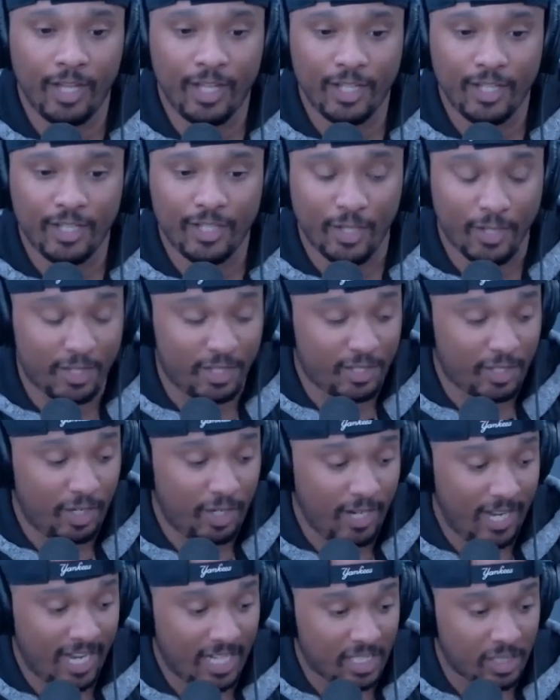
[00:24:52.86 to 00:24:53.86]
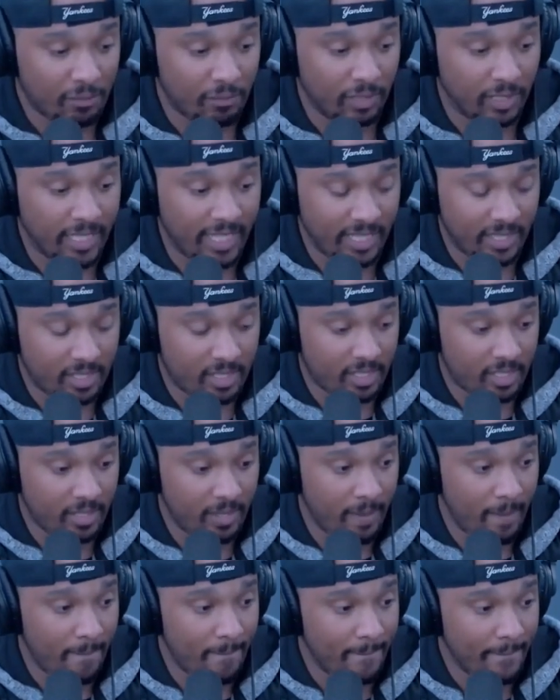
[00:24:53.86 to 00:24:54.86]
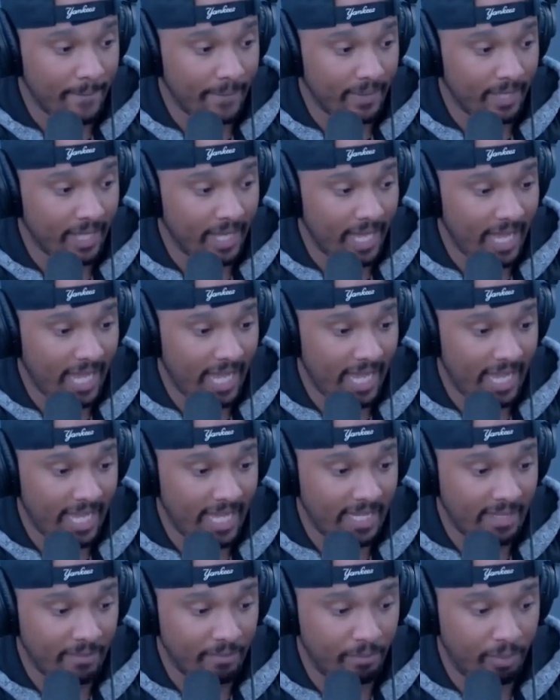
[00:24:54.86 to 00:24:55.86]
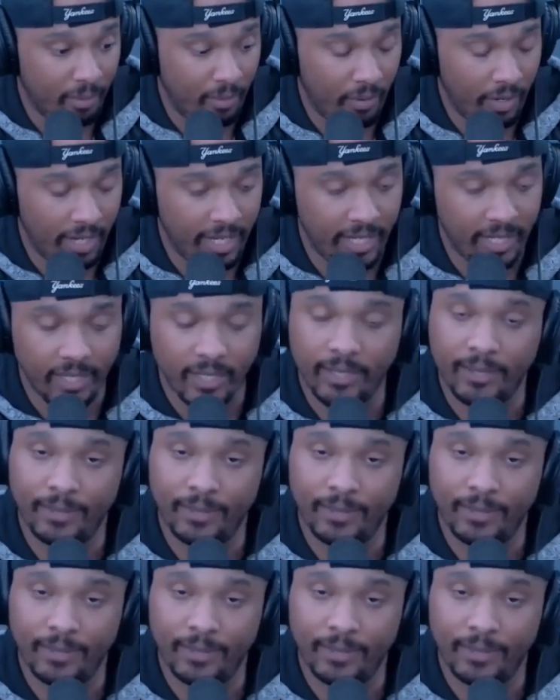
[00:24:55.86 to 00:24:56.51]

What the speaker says: So the song actually released, and boy,